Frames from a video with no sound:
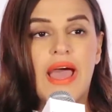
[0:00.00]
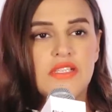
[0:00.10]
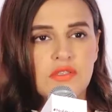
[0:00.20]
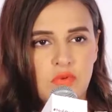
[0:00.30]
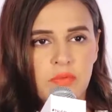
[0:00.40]

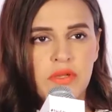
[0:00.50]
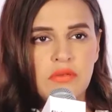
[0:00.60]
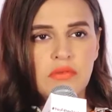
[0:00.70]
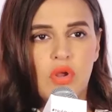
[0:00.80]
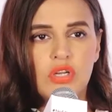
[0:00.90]
as a woman,
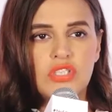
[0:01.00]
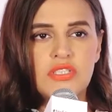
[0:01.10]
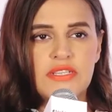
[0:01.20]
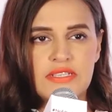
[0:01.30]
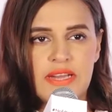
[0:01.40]
not
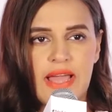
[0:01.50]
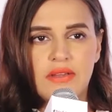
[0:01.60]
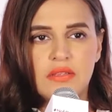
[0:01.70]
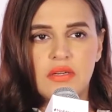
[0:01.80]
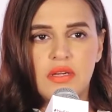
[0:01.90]
just as an
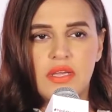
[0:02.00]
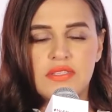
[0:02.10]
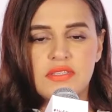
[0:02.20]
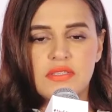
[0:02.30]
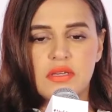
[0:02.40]
actor,
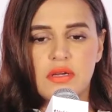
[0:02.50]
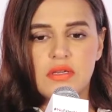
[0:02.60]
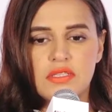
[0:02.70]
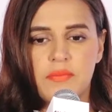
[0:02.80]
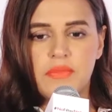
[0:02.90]
it's uh,
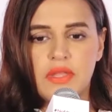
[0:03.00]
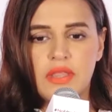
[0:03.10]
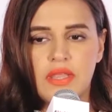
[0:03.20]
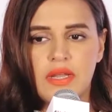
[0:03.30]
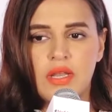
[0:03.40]

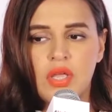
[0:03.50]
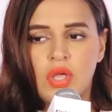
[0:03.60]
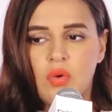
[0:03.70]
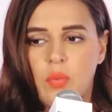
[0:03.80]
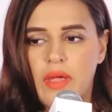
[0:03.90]
something that
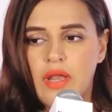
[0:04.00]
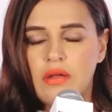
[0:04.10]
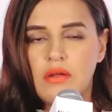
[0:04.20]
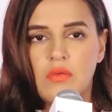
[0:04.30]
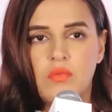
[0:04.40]

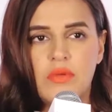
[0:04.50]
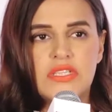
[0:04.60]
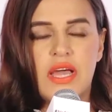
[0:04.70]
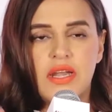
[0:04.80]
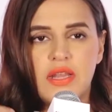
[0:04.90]
when we
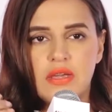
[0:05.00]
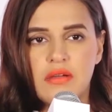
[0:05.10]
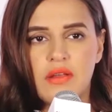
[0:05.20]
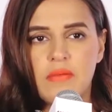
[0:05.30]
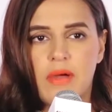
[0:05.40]
started
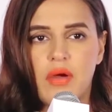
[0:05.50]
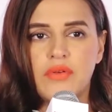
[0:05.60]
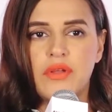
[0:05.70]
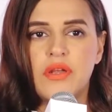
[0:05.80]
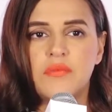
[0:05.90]
hearing about
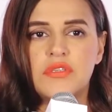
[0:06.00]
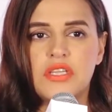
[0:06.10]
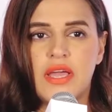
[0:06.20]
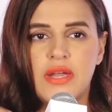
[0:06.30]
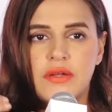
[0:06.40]
it and we
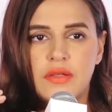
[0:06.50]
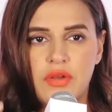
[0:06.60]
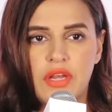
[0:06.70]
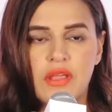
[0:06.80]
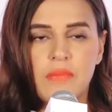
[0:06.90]
started
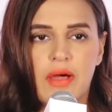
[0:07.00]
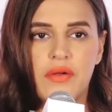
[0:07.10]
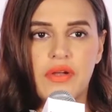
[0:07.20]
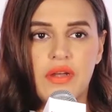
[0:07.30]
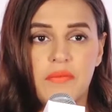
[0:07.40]
reading
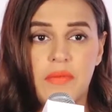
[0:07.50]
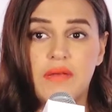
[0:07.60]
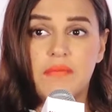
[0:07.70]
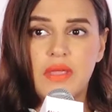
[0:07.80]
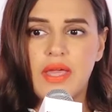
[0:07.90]
about it, it
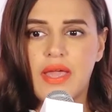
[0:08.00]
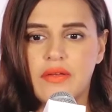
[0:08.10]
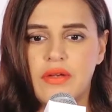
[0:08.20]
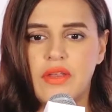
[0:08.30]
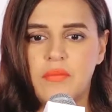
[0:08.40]
made me
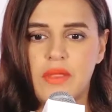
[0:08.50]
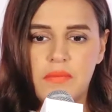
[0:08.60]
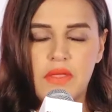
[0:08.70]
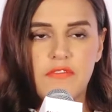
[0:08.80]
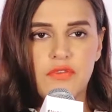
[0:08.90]
angry, it made
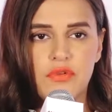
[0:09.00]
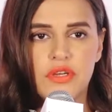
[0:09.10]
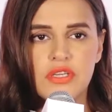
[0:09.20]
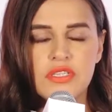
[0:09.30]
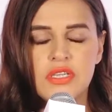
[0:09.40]
me
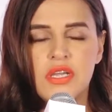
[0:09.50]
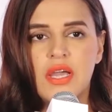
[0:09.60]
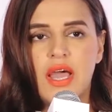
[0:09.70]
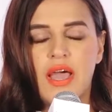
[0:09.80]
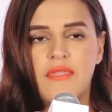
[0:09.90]
furious.
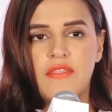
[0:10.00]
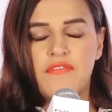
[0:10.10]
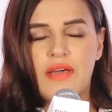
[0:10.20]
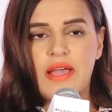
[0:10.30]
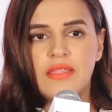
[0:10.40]
And the
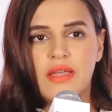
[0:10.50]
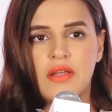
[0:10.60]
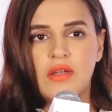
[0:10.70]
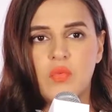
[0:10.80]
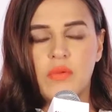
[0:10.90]
fact
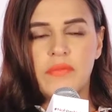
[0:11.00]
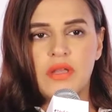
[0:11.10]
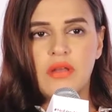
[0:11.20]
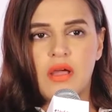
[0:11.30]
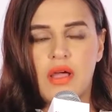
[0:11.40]
that
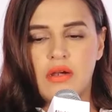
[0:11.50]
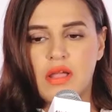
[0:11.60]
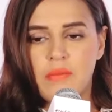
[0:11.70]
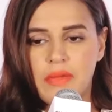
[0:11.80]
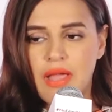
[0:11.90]
women are
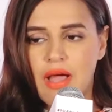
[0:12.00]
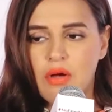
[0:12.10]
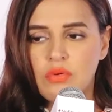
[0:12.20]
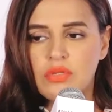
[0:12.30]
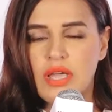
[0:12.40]
coming
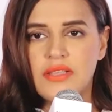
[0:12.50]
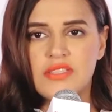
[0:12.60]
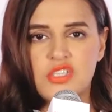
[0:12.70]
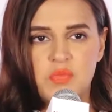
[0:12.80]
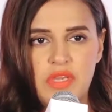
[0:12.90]
out and
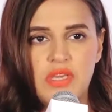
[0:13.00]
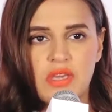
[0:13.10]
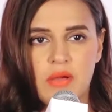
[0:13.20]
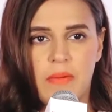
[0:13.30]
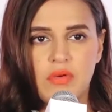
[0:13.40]

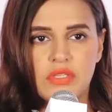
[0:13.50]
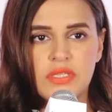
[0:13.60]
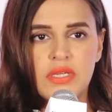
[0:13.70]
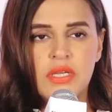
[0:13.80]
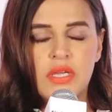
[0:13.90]
speaking about it